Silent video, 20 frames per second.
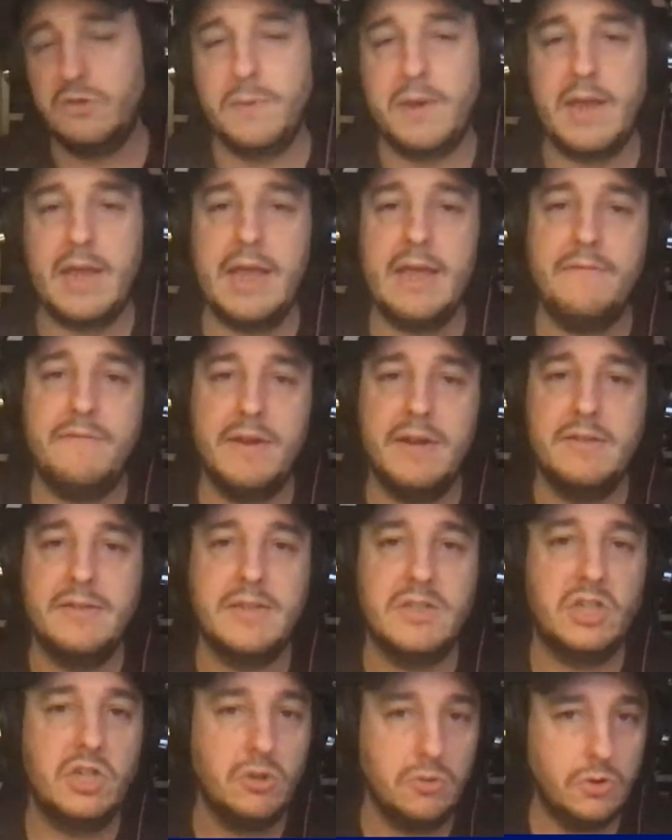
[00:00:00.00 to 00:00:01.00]
me, if it is
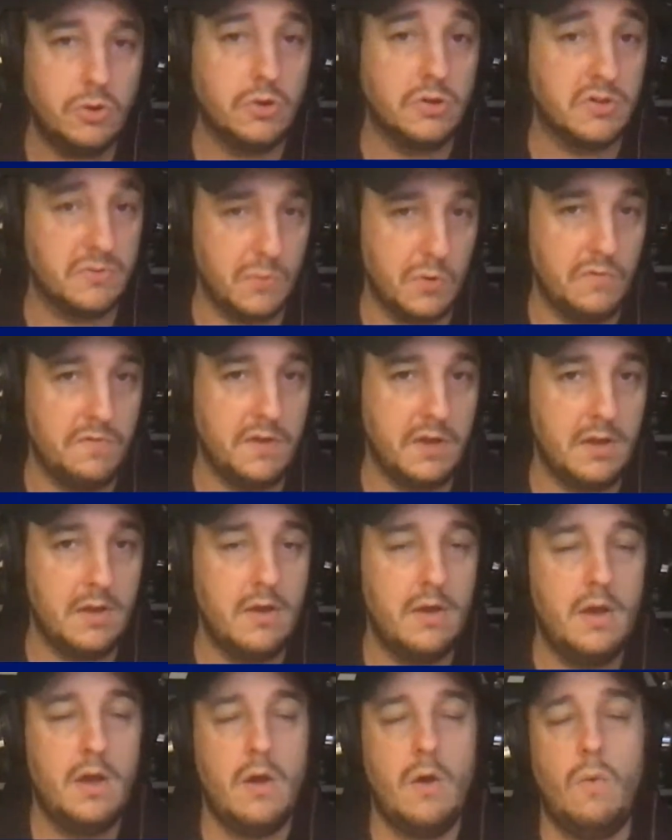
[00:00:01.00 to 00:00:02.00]
a children's movie,
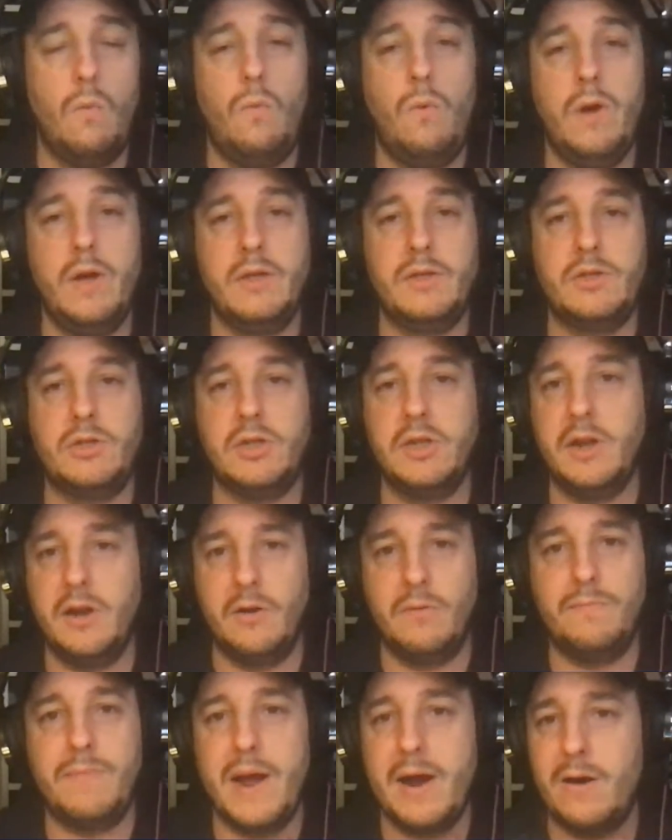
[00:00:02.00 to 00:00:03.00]
which,
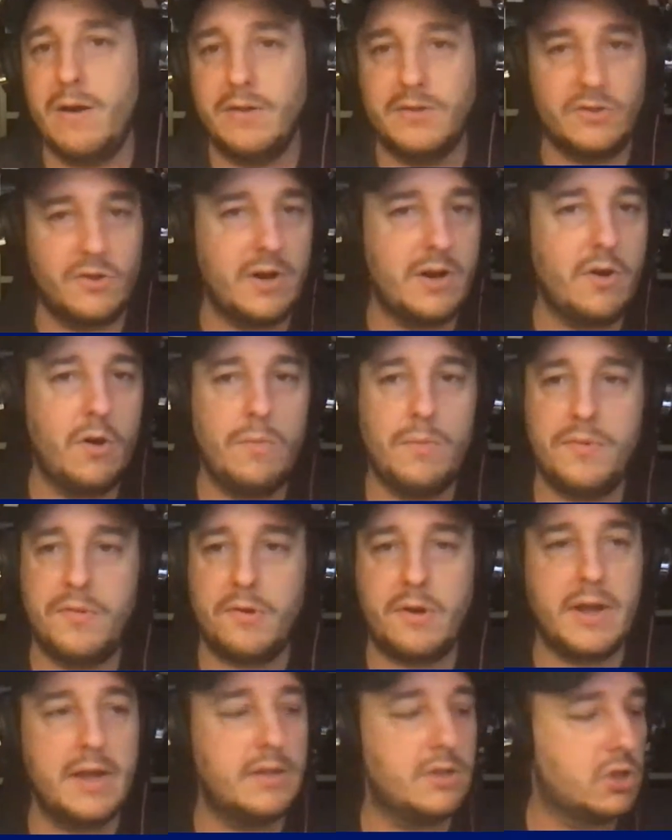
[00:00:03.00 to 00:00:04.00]
parents are at home with their
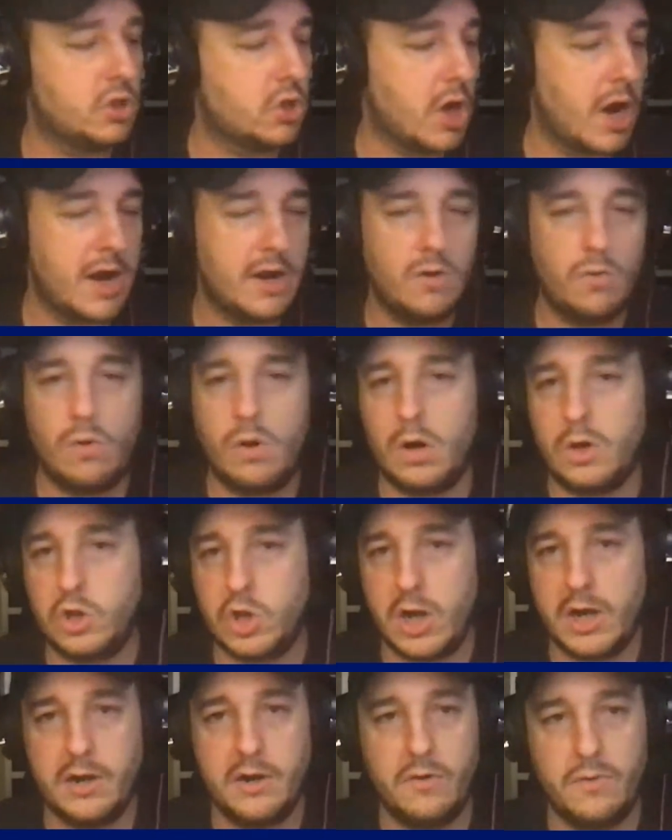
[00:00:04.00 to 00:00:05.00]
kids trying to work,
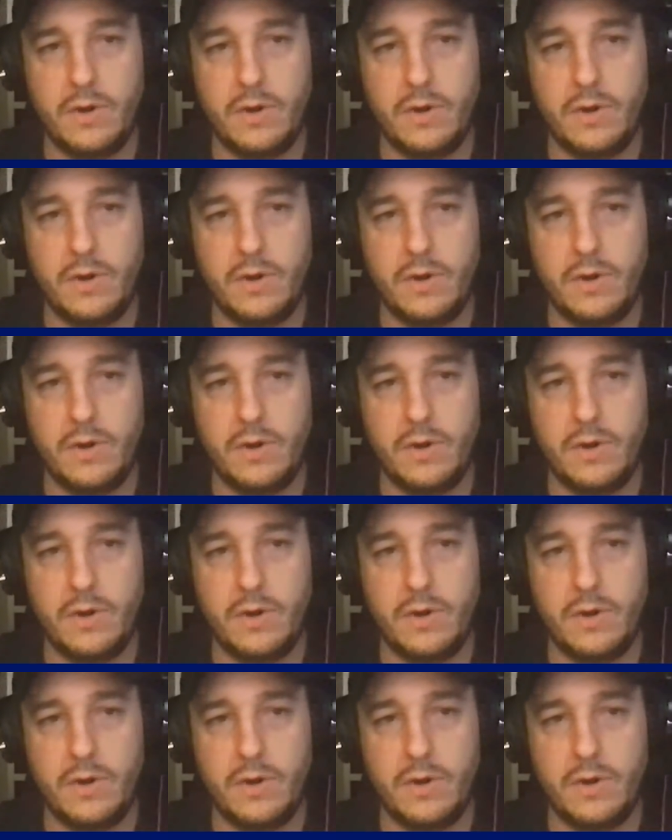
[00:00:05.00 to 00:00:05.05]
trying to do